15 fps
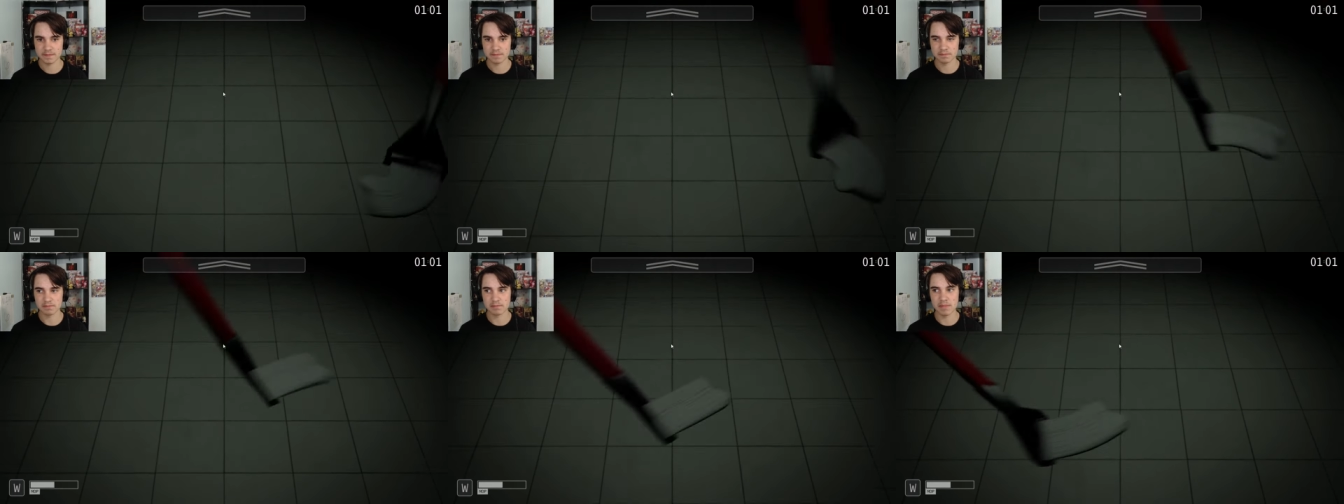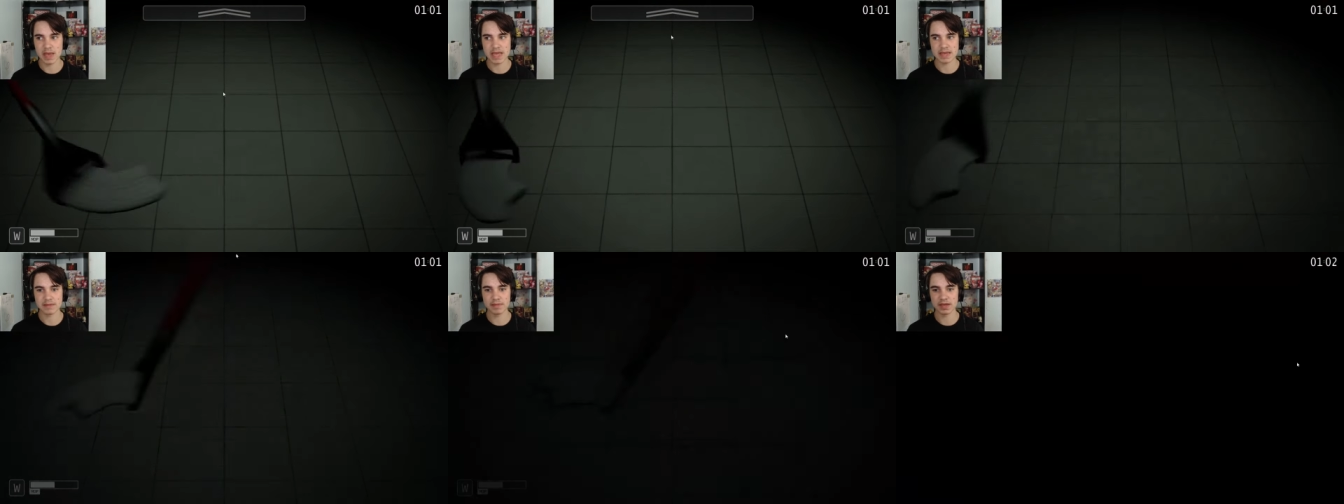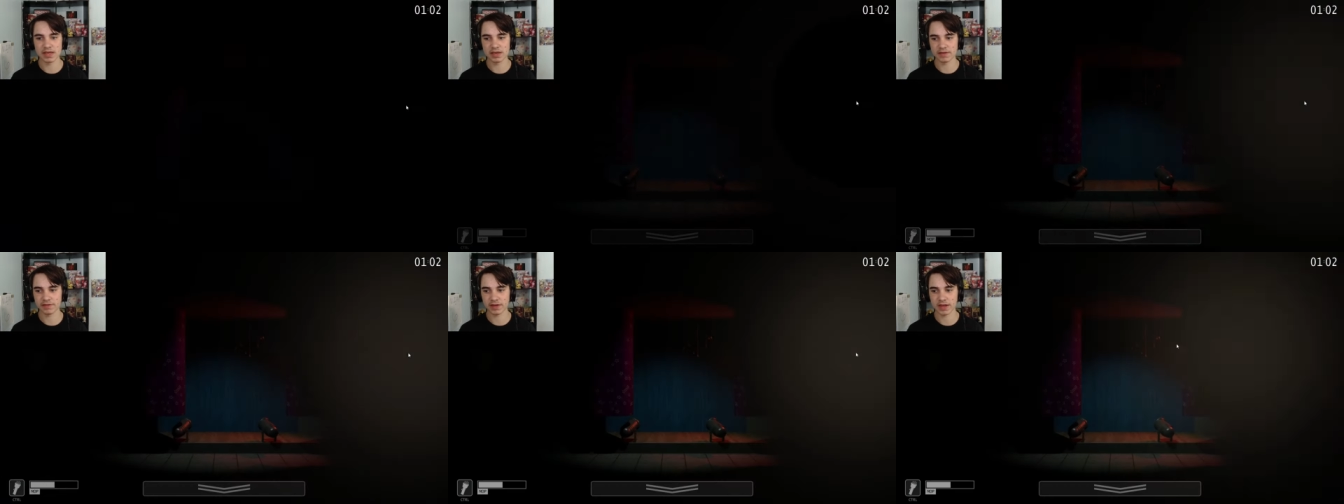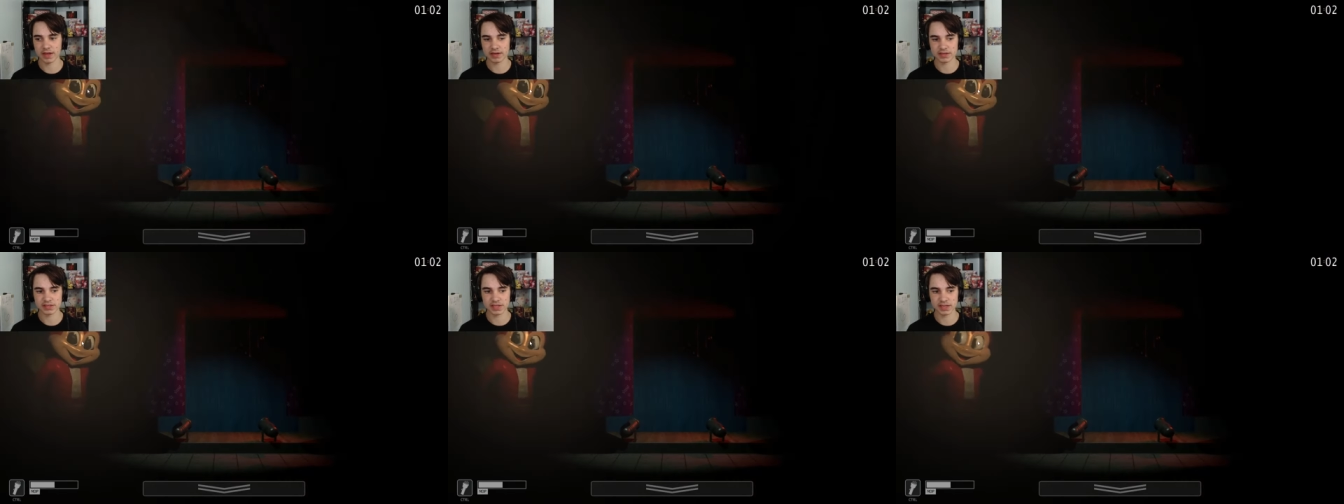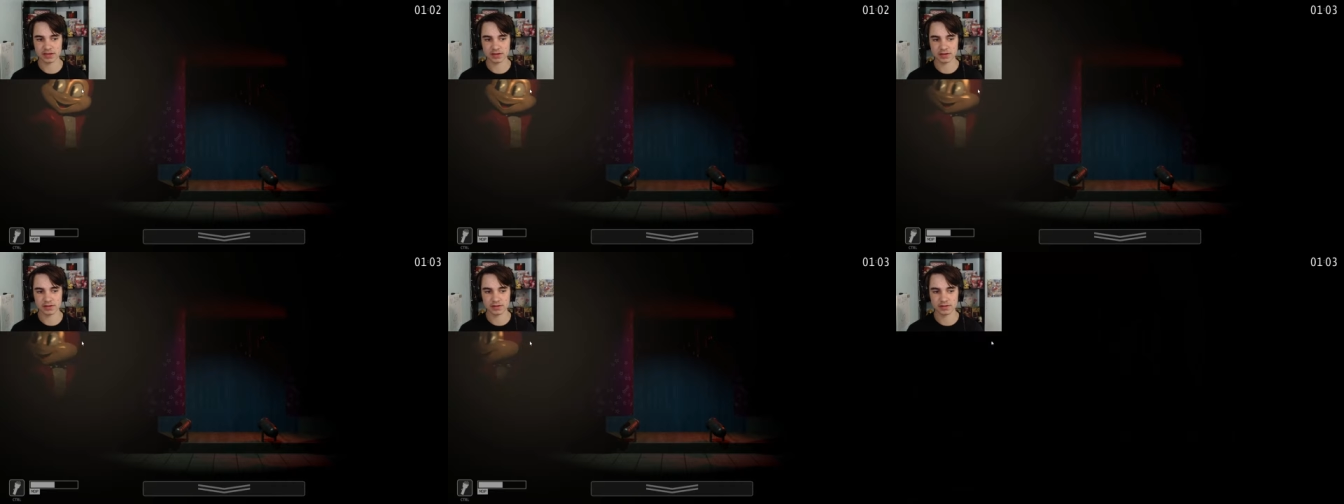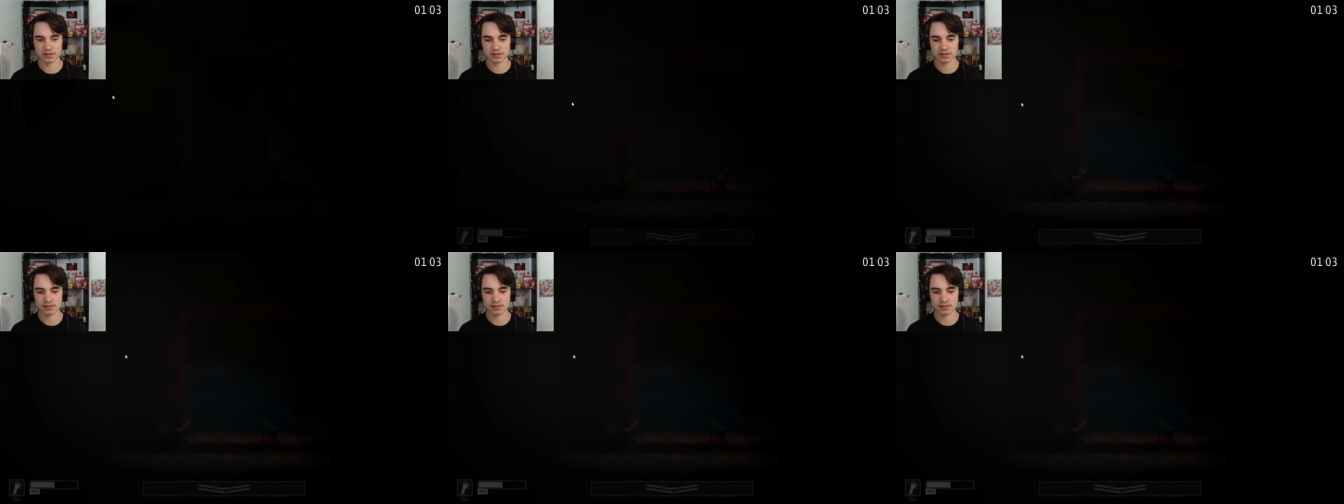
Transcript: Maybe, if I had to take a